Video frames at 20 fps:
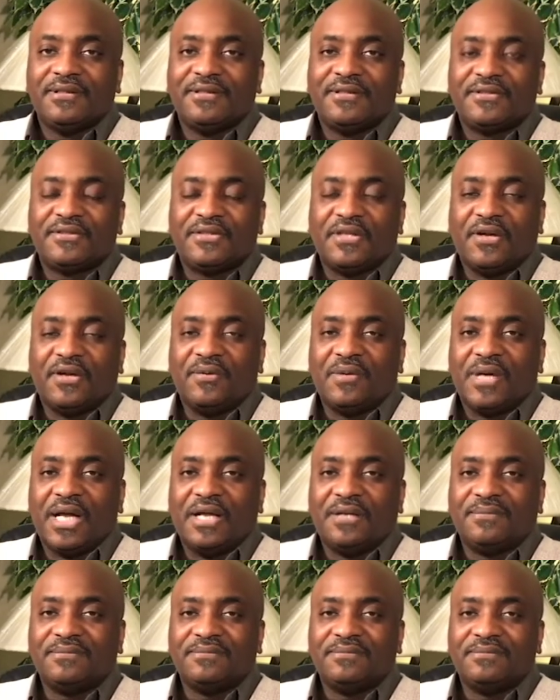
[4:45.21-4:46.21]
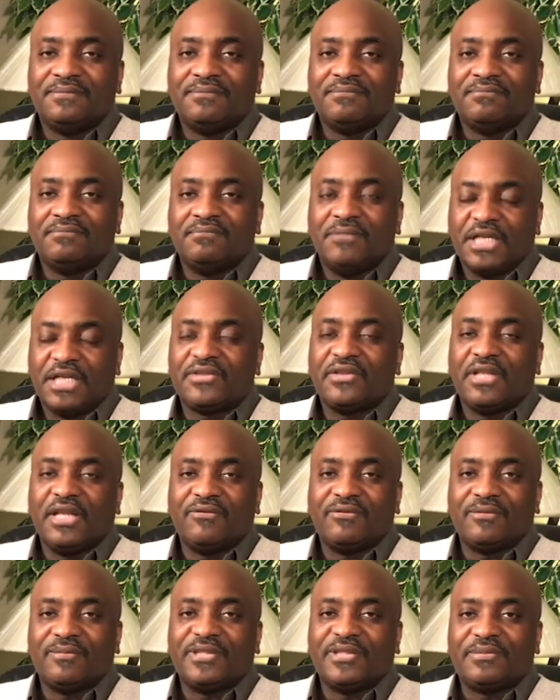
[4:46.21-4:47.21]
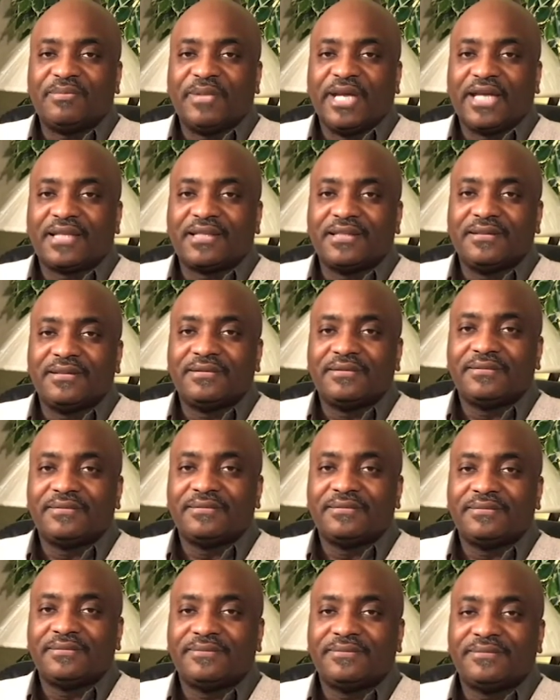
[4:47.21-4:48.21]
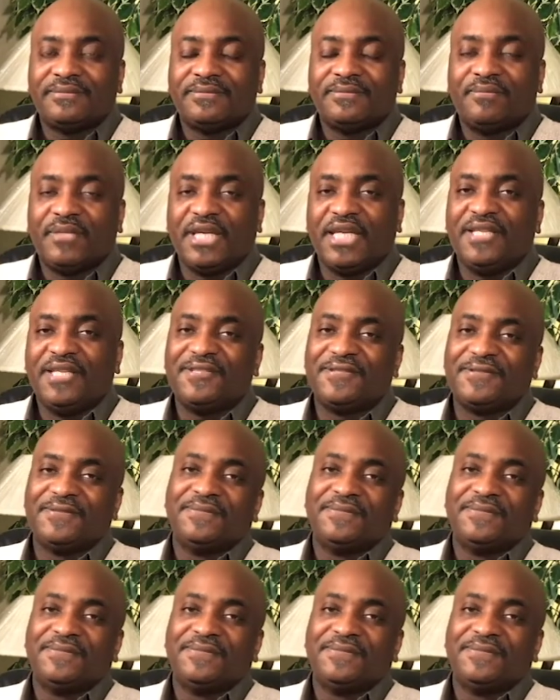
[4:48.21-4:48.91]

So much love and respect. Peace.